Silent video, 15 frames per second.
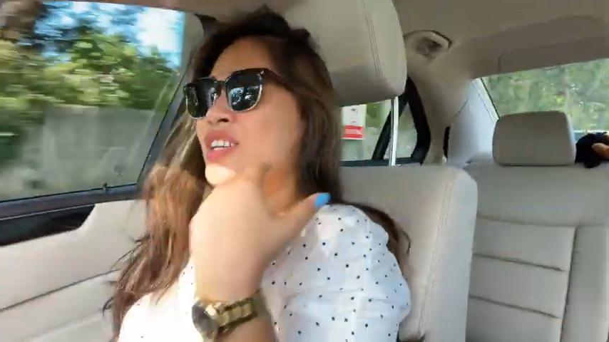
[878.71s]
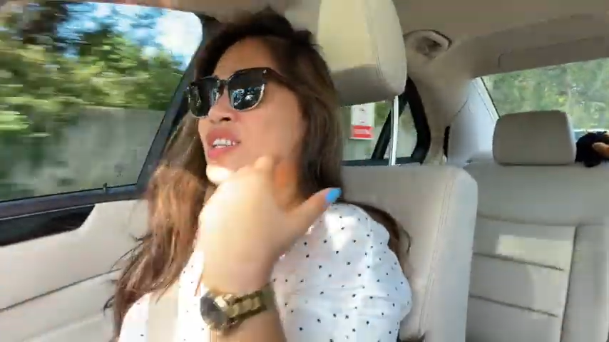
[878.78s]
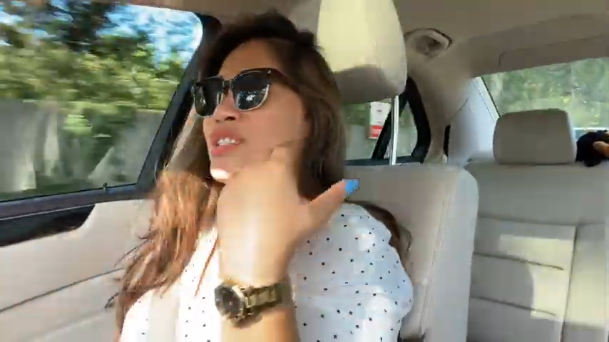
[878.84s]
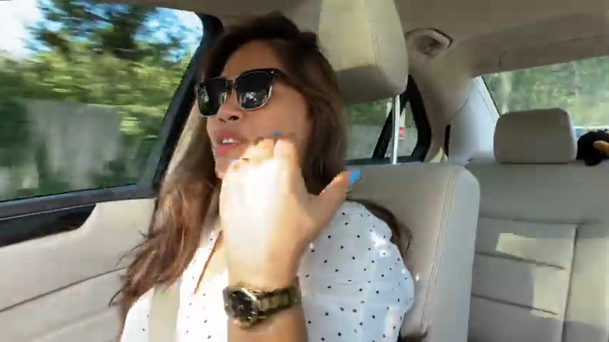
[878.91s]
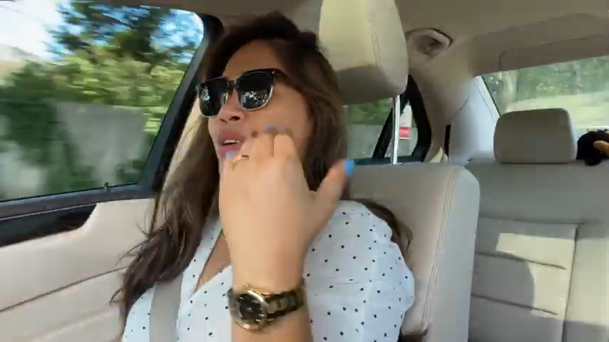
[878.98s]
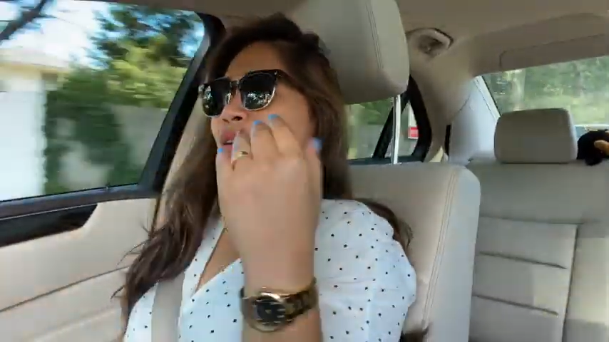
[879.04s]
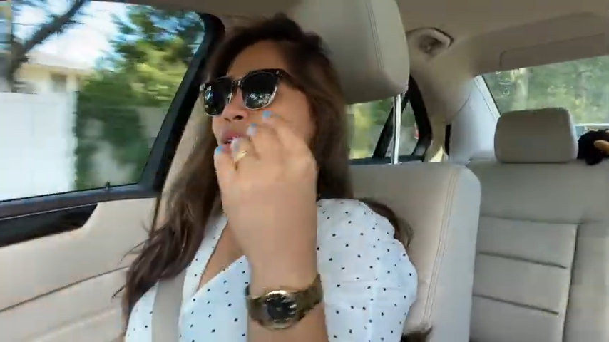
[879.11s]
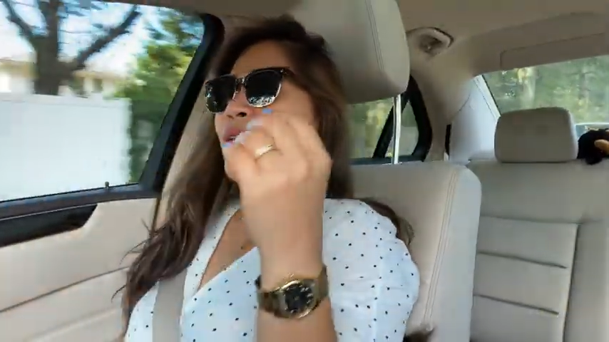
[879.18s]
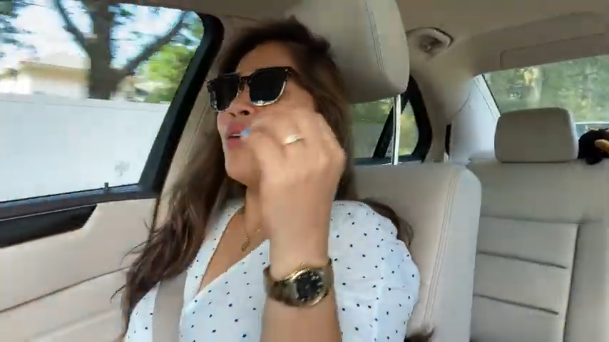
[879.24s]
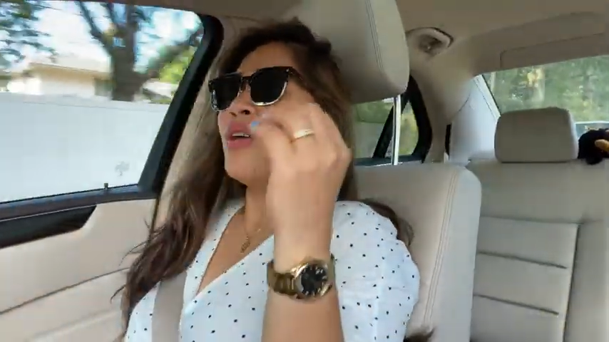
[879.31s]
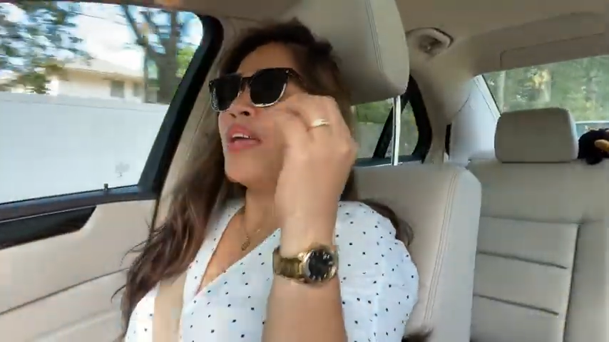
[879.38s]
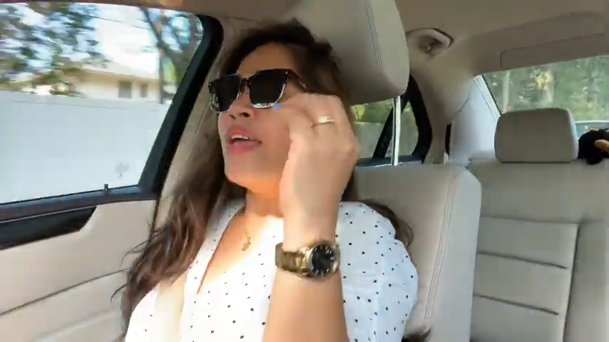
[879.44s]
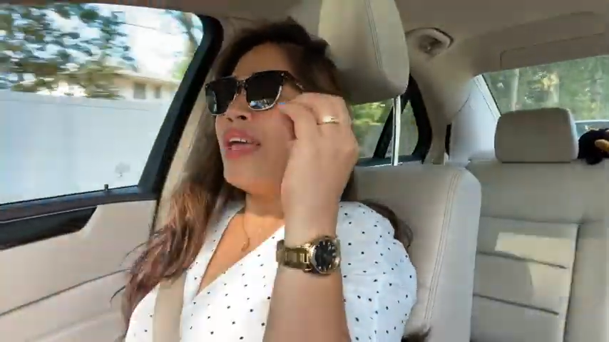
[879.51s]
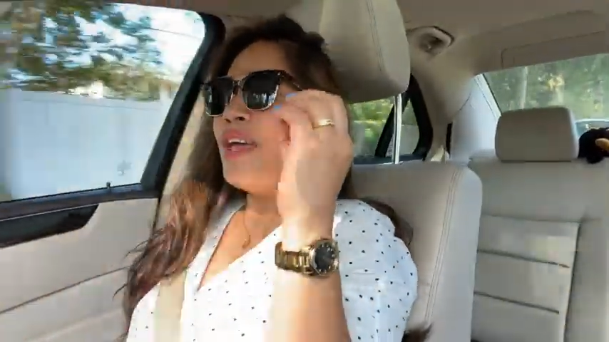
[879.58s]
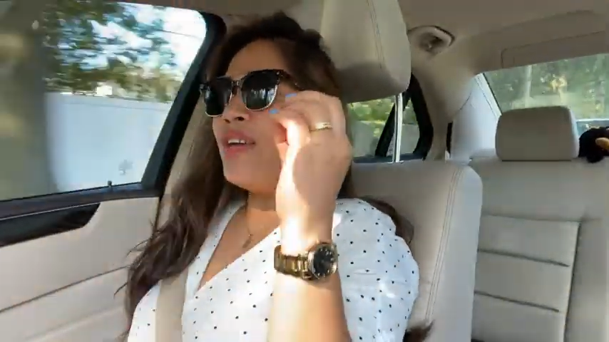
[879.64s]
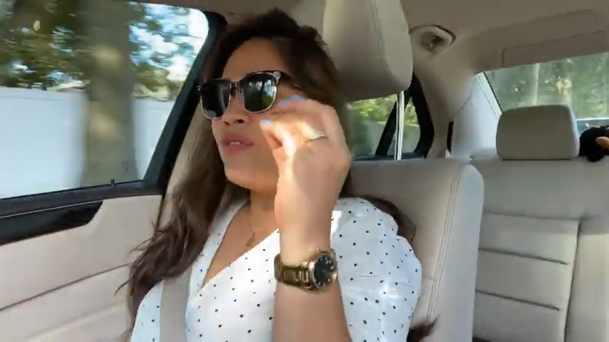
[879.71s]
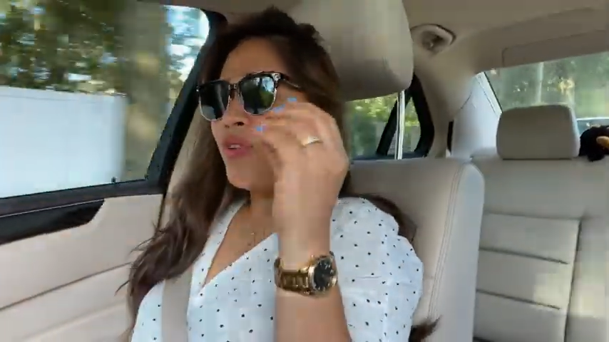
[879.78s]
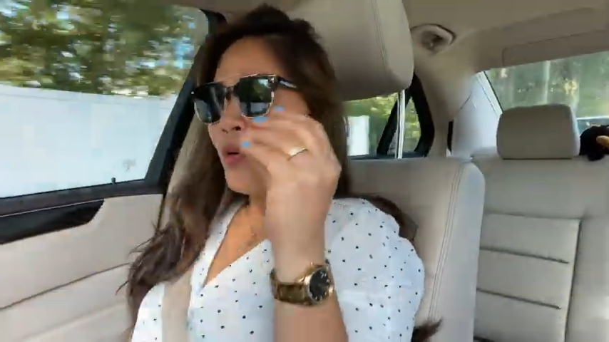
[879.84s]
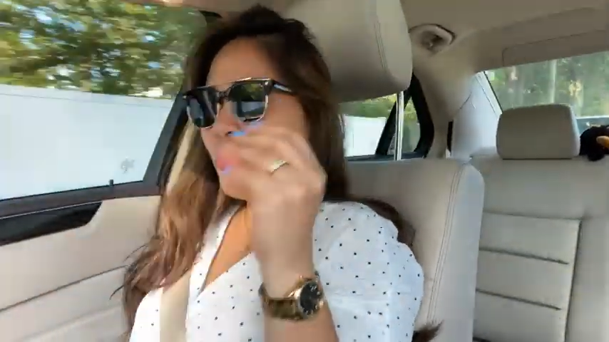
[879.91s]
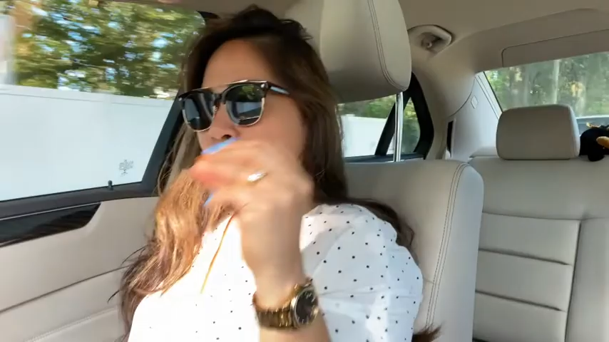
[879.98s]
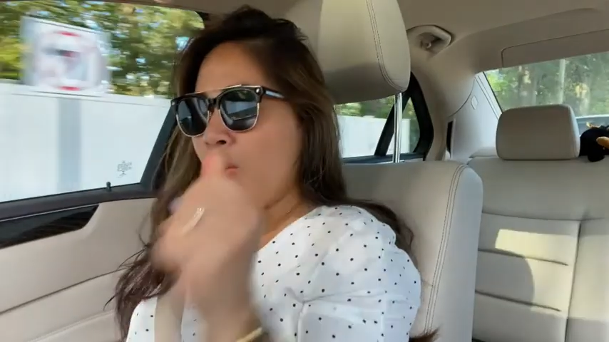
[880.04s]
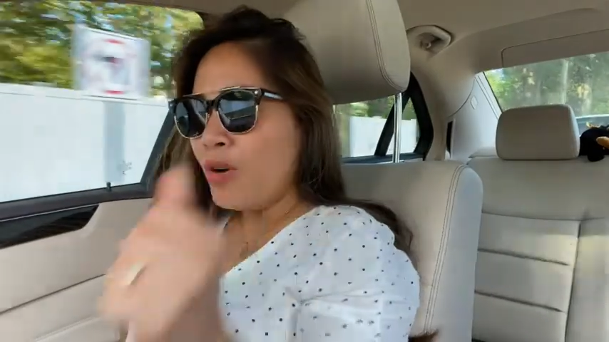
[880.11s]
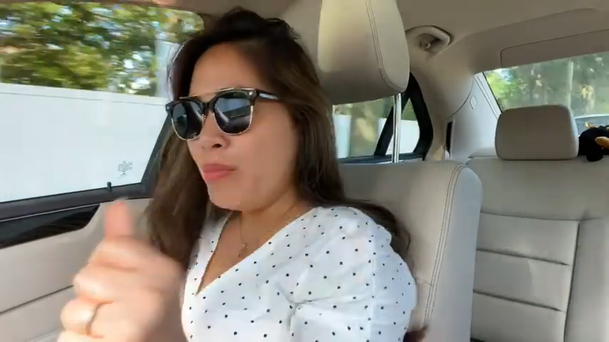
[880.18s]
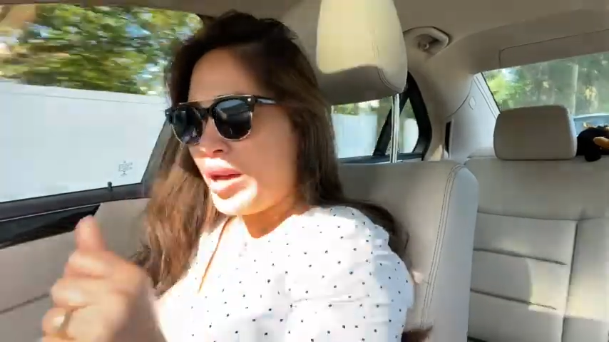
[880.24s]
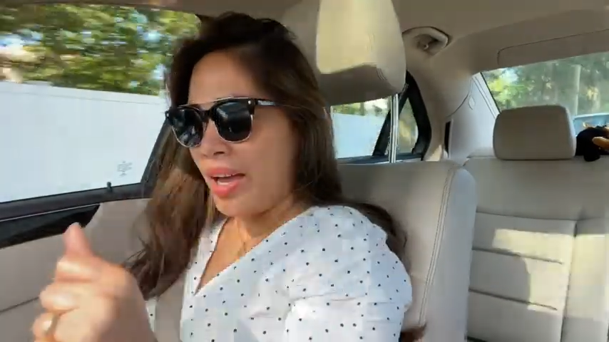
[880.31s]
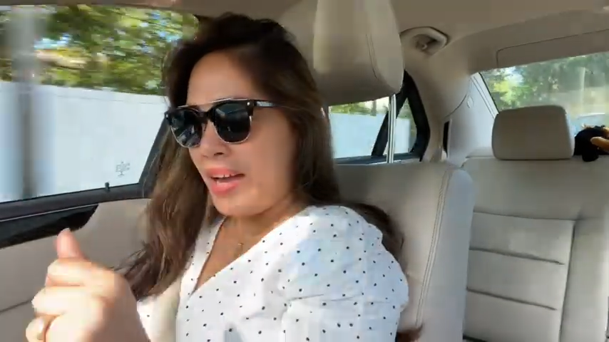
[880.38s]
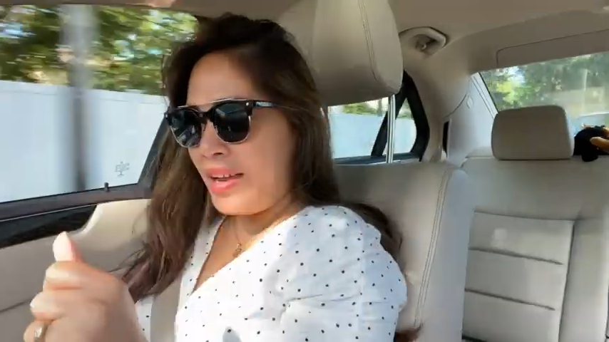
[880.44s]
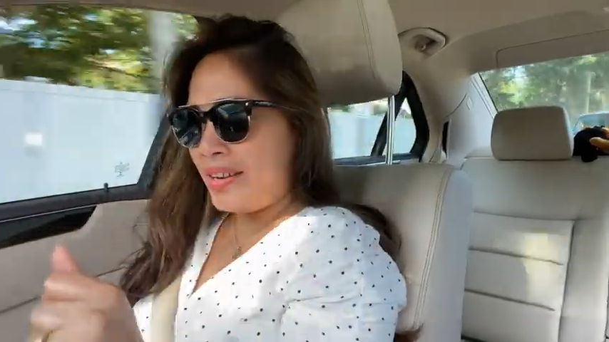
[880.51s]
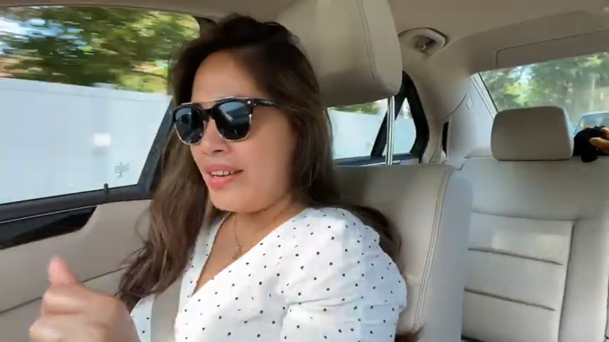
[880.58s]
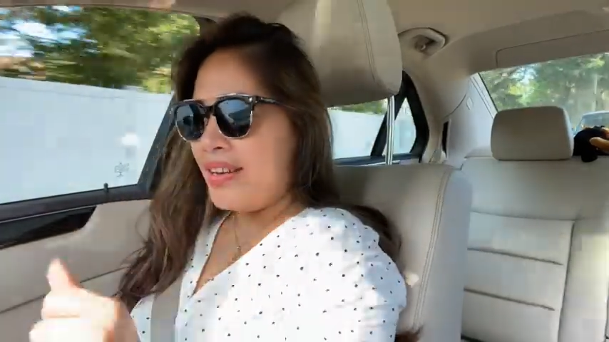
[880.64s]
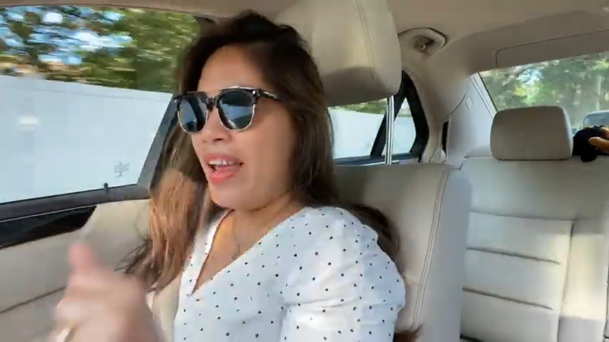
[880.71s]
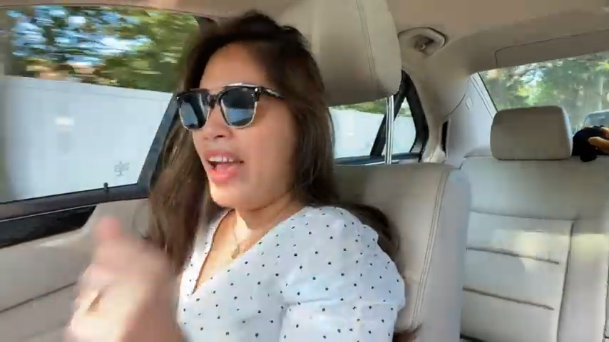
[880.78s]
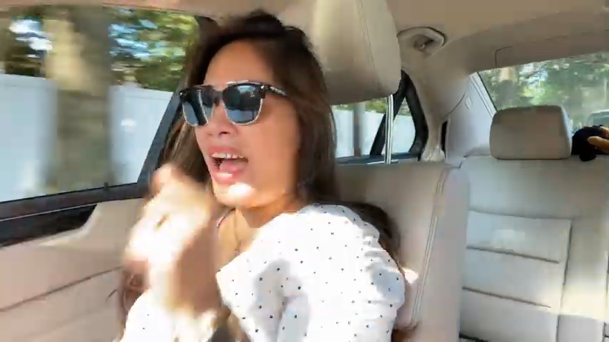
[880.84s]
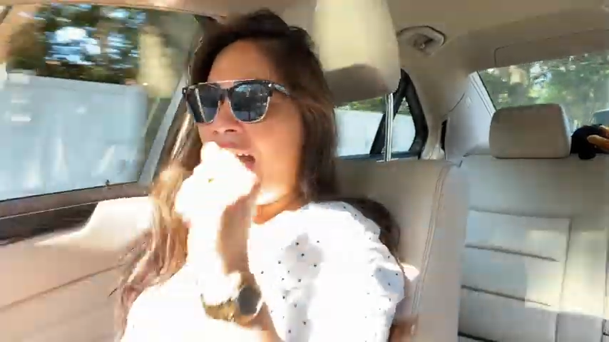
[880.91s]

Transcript: So if a woman